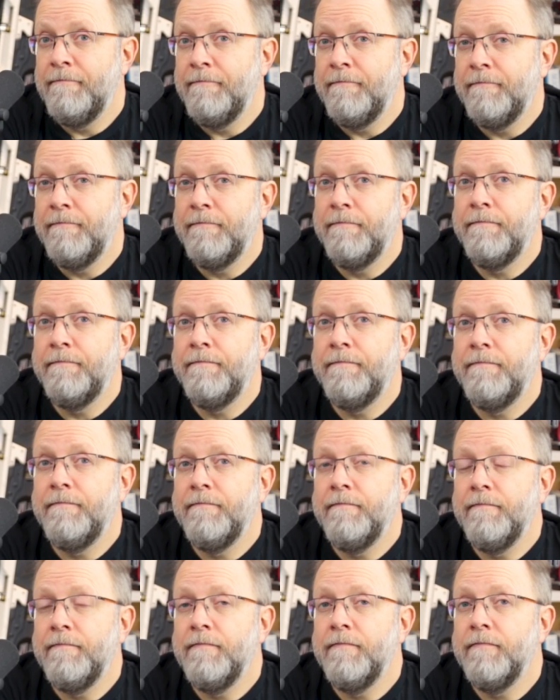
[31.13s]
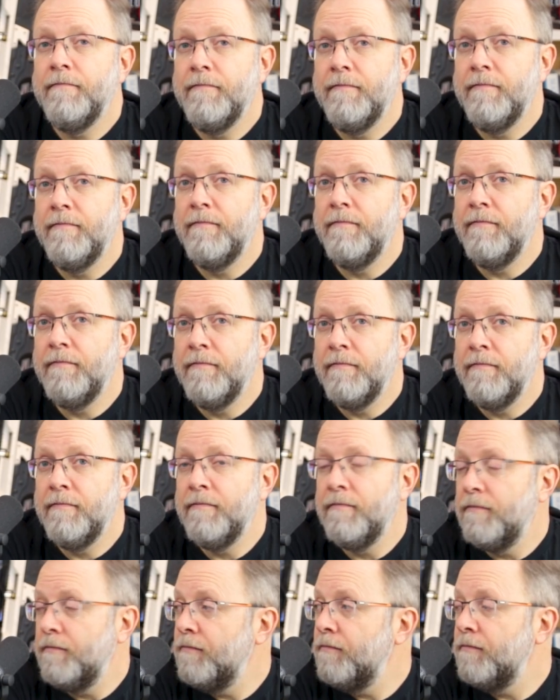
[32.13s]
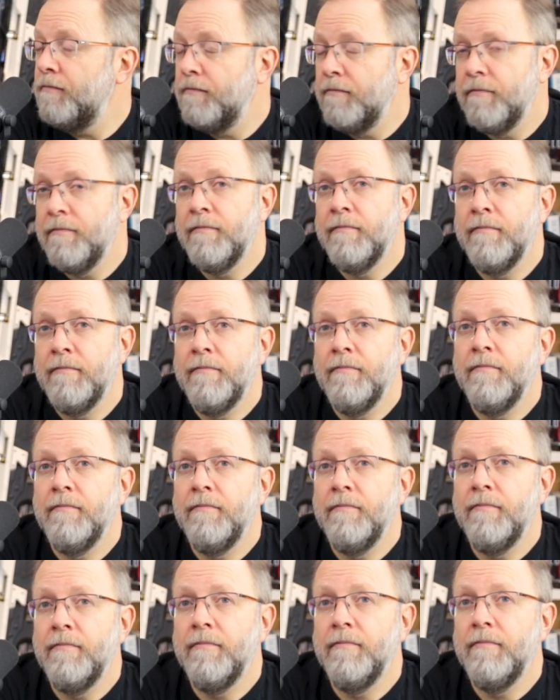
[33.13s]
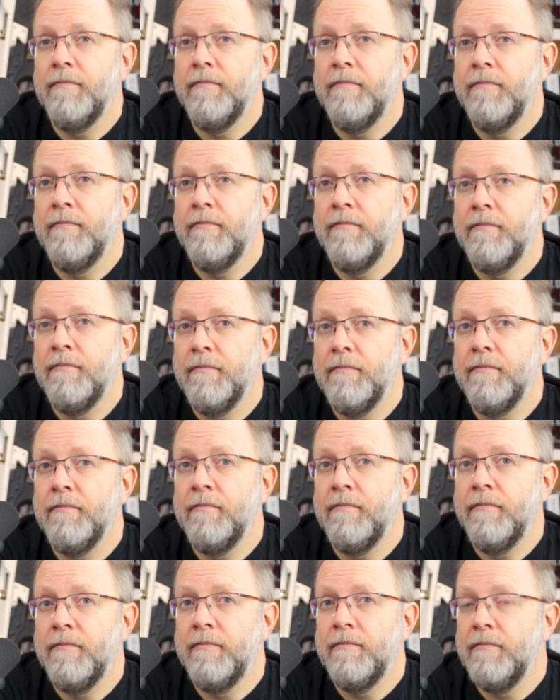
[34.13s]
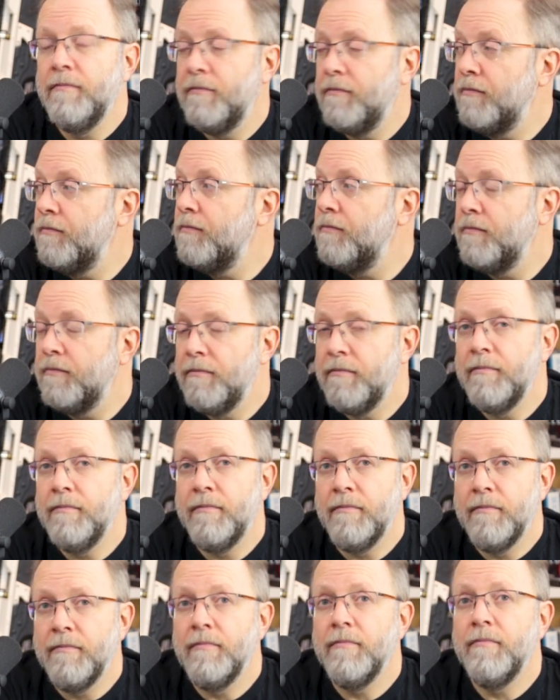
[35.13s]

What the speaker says: [no speech]